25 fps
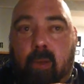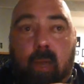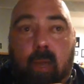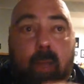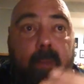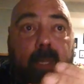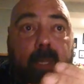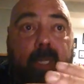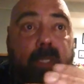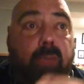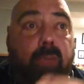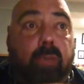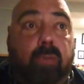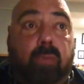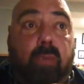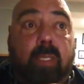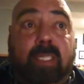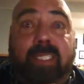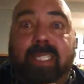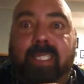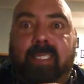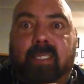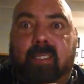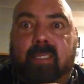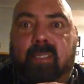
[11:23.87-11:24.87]
I may do
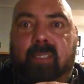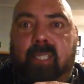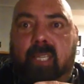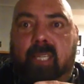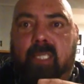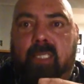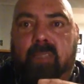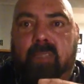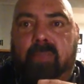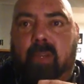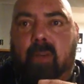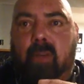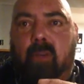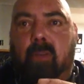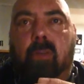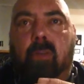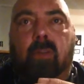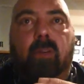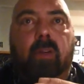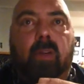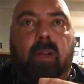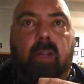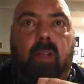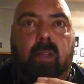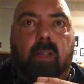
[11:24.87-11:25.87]
3 sets of 6 if I
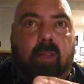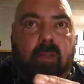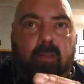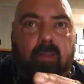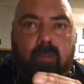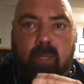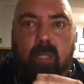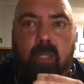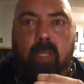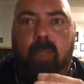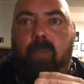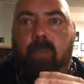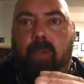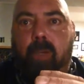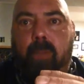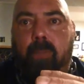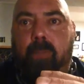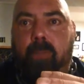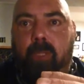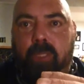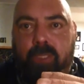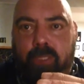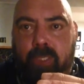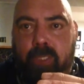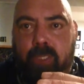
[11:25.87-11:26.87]
really, really want
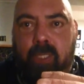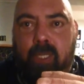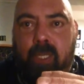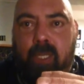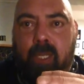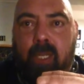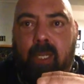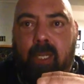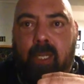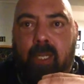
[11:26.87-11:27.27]
to push it.